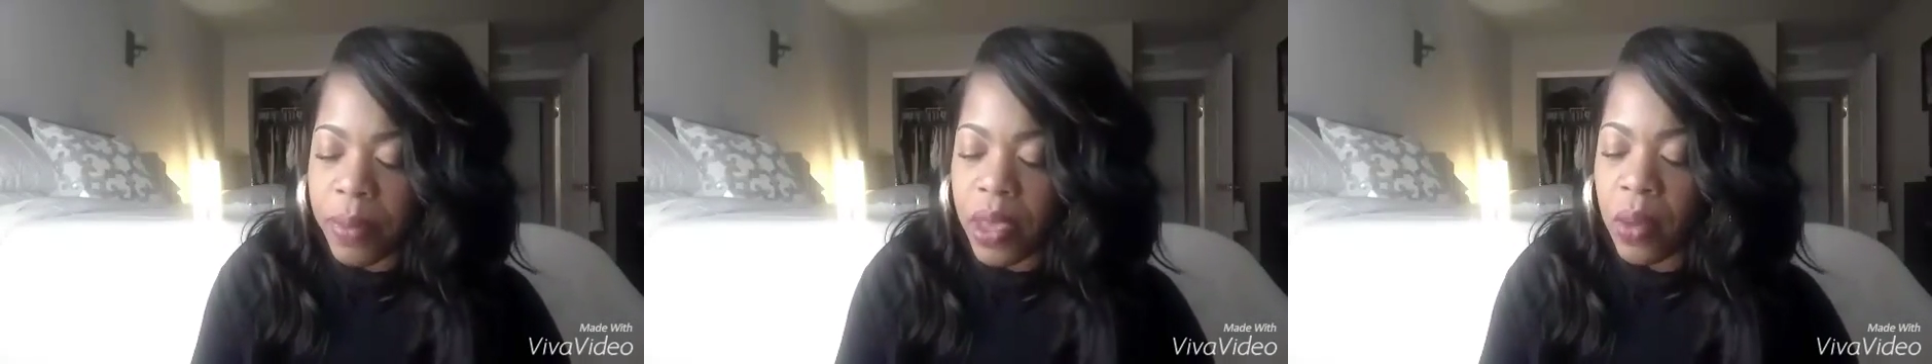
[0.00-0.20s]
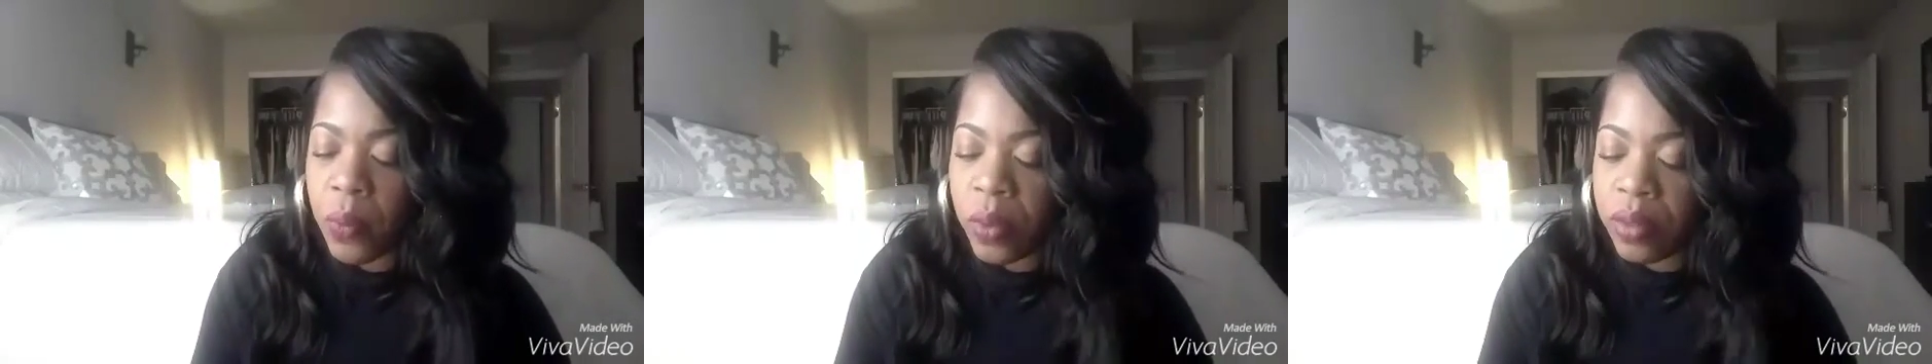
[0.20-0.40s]

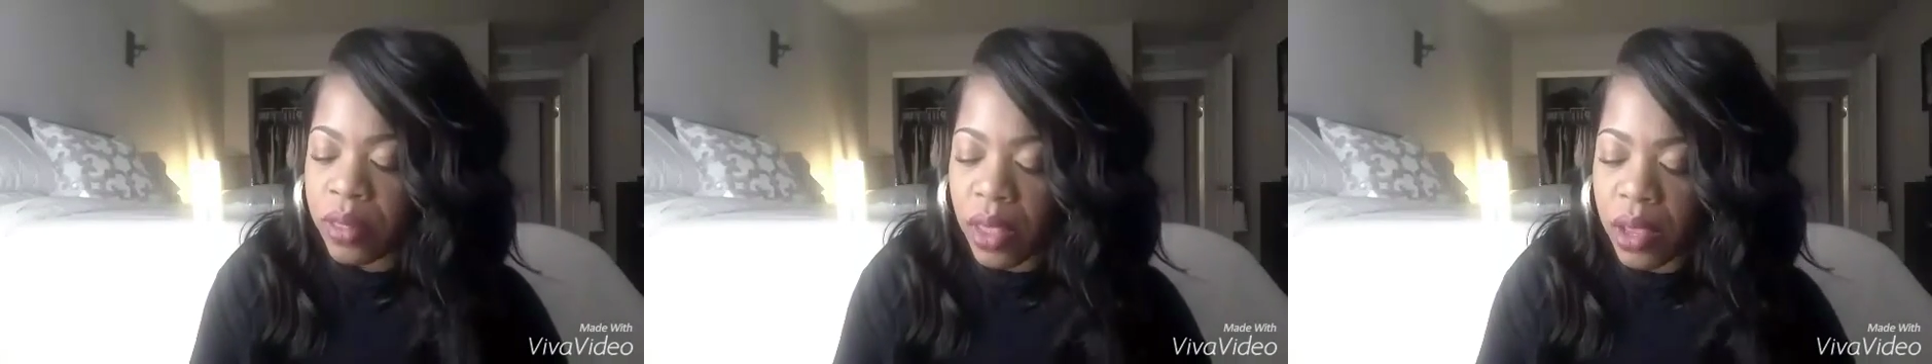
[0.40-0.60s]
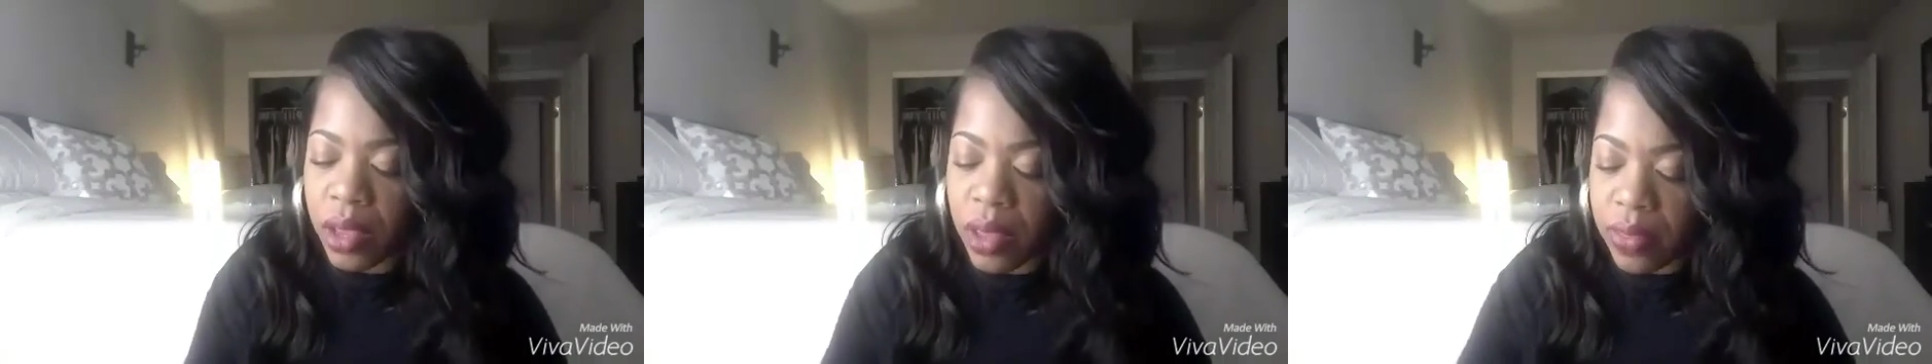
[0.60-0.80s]
bit
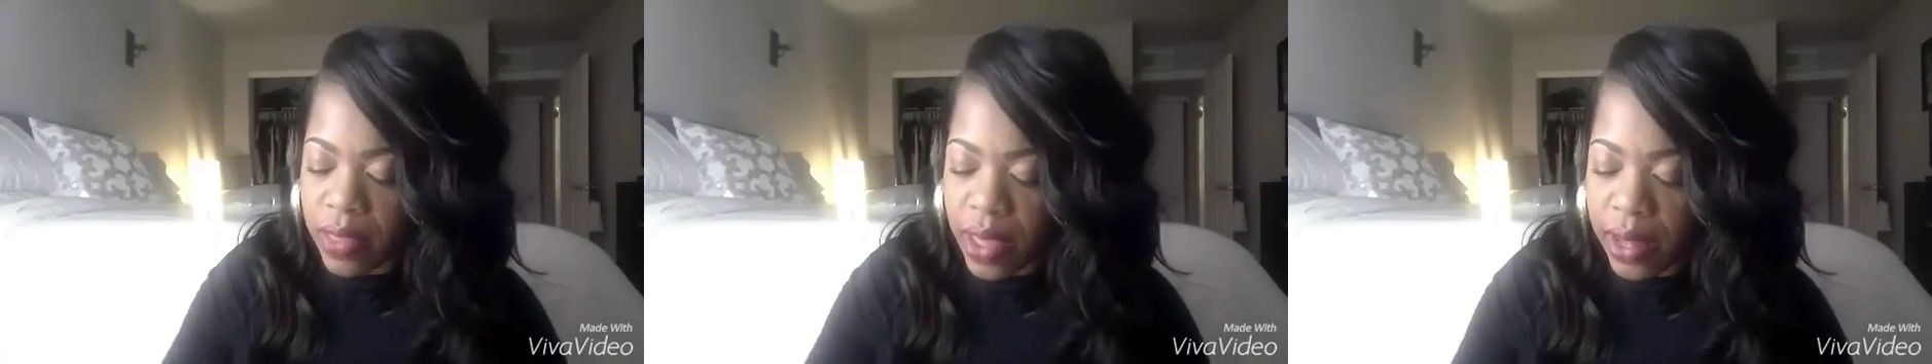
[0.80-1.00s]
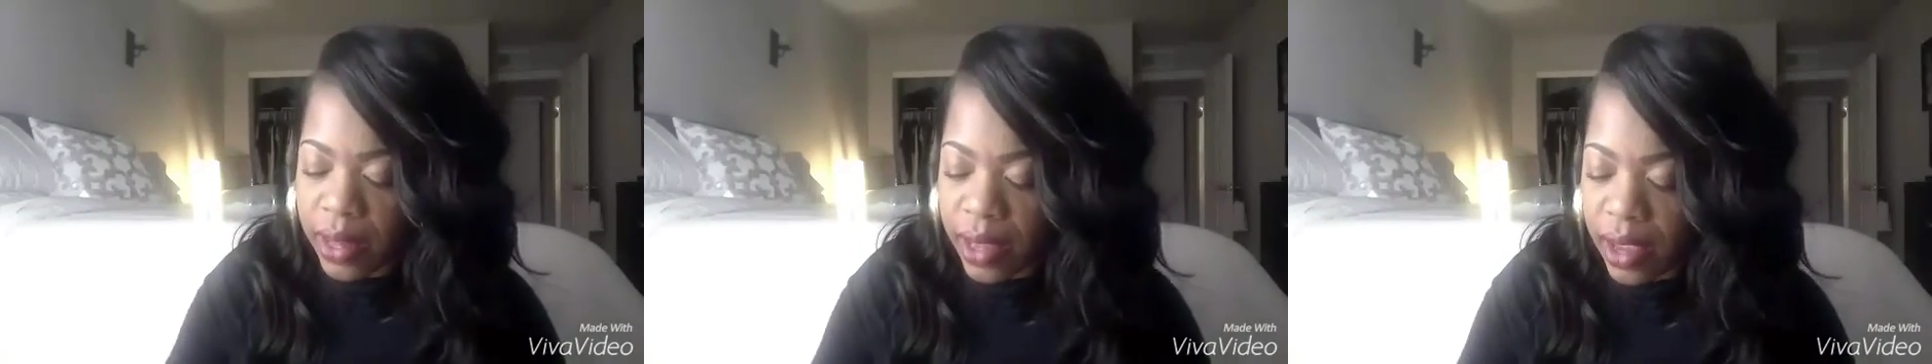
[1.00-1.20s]
once I
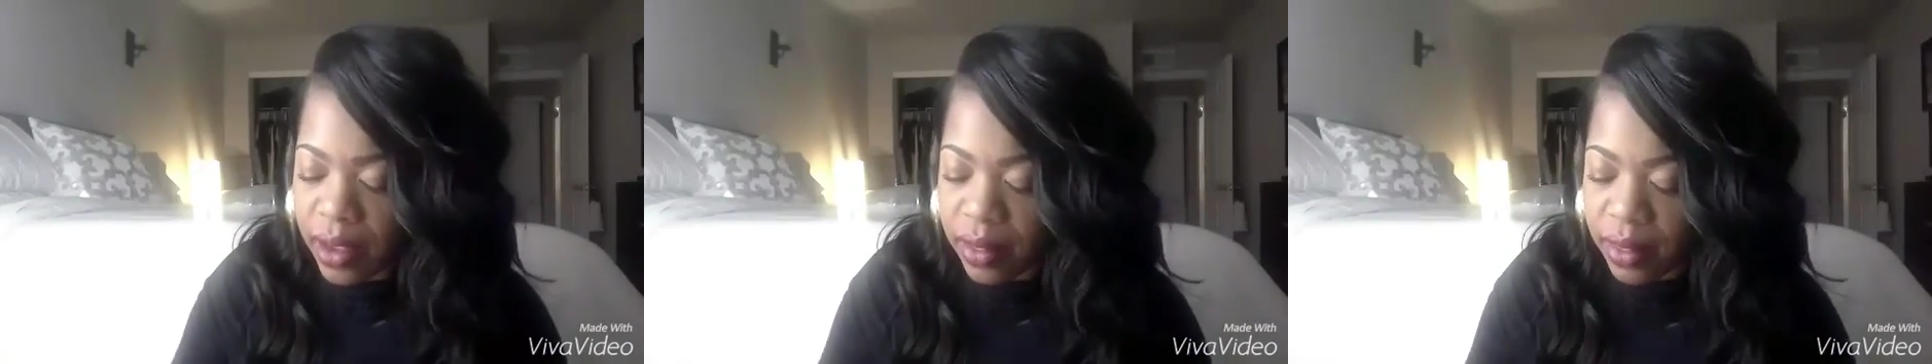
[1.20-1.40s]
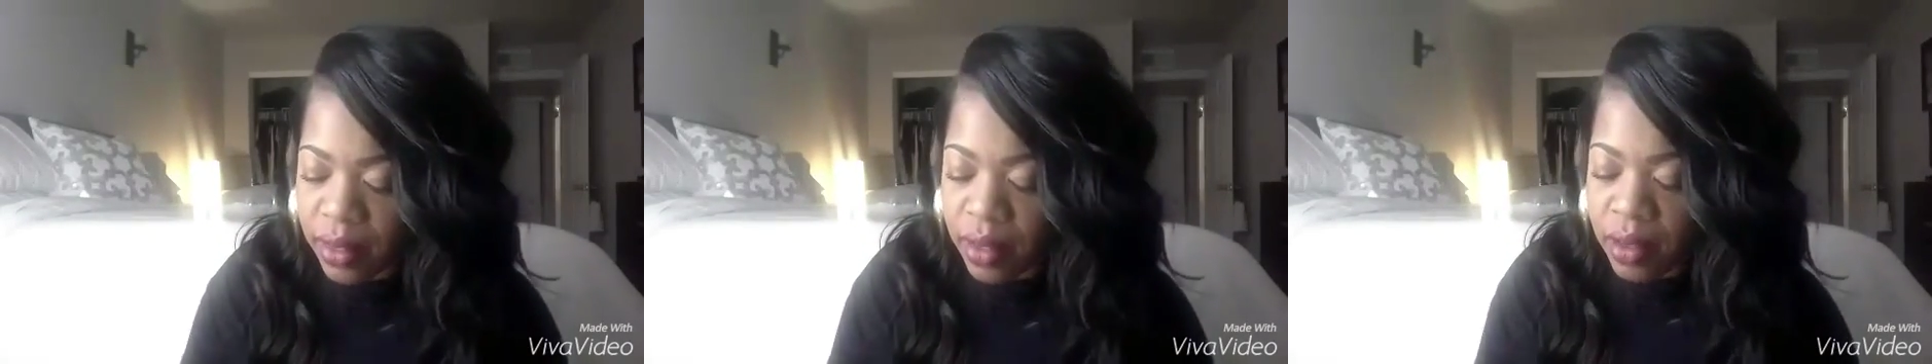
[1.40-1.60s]
cut that
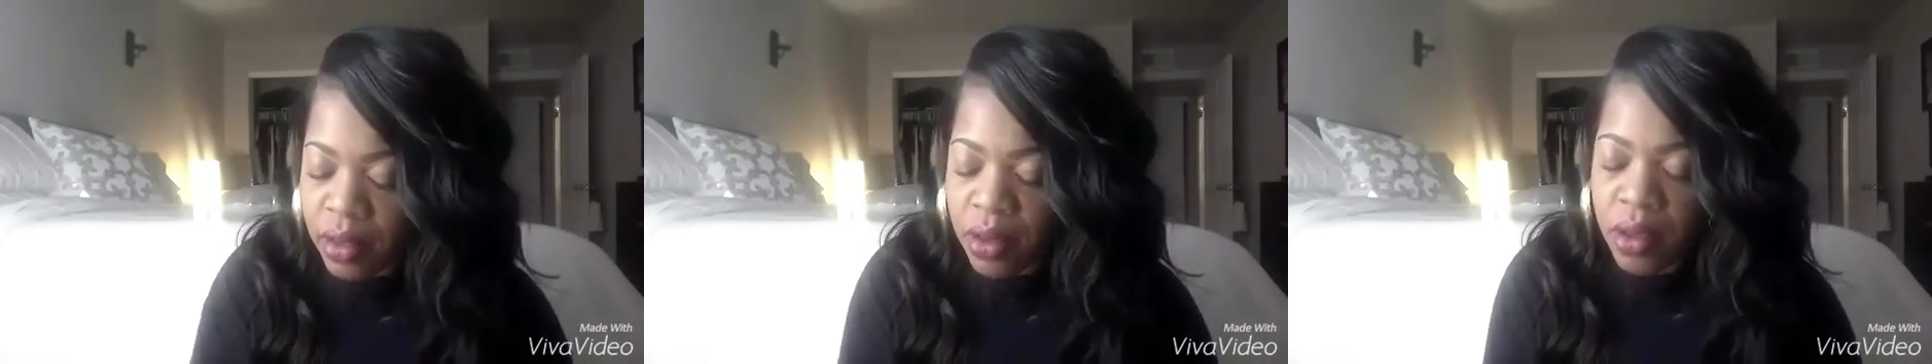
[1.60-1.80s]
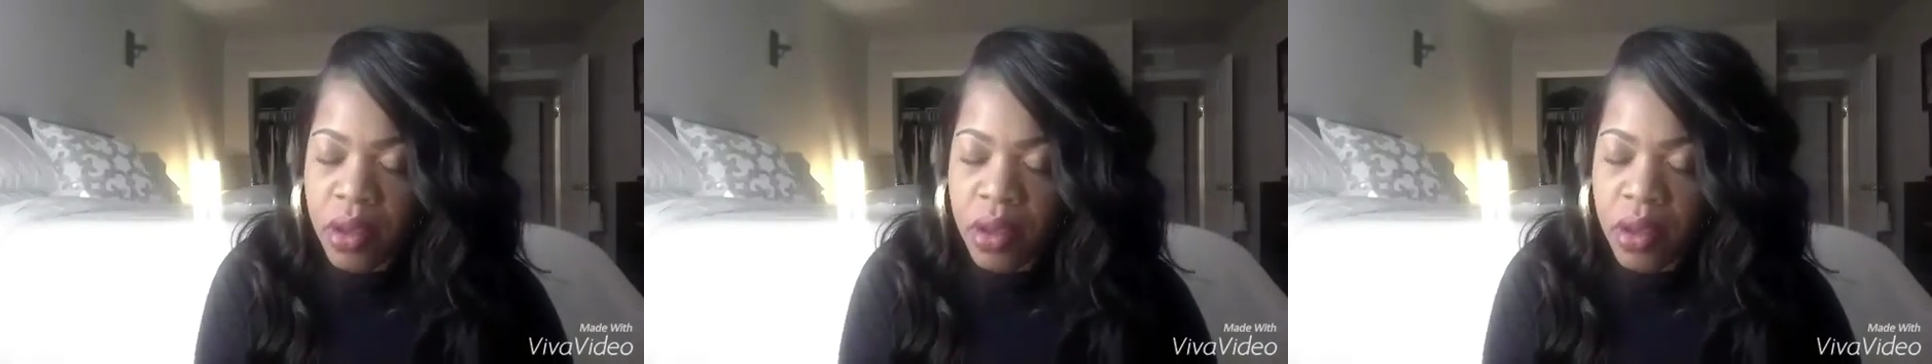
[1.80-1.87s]
lace.